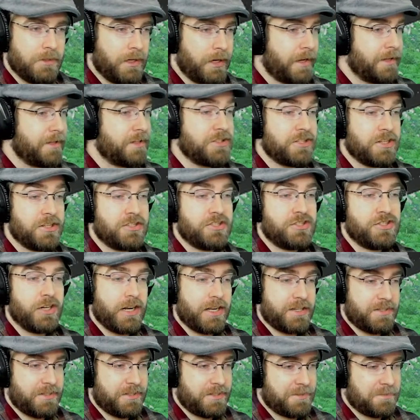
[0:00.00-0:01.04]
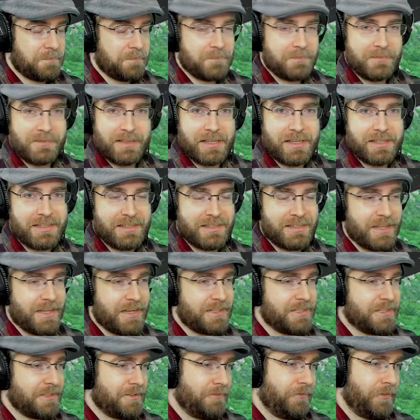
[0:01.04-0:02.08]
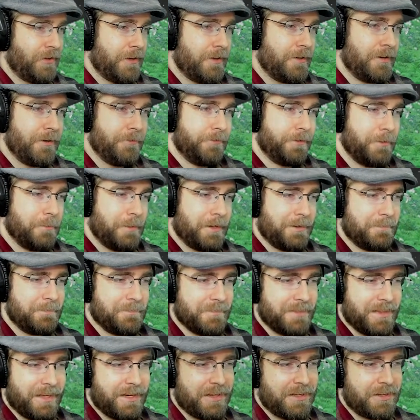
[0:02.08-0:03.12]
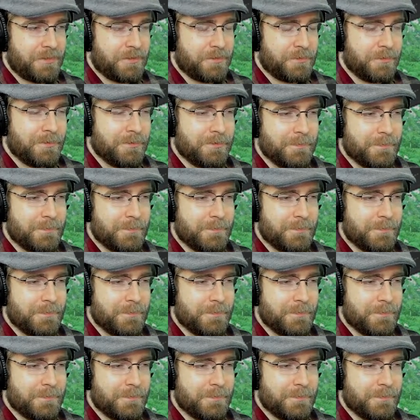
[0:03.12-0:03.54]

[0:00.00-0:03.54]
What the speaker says: at least she's dressed. That's fair enough for me. Thank you.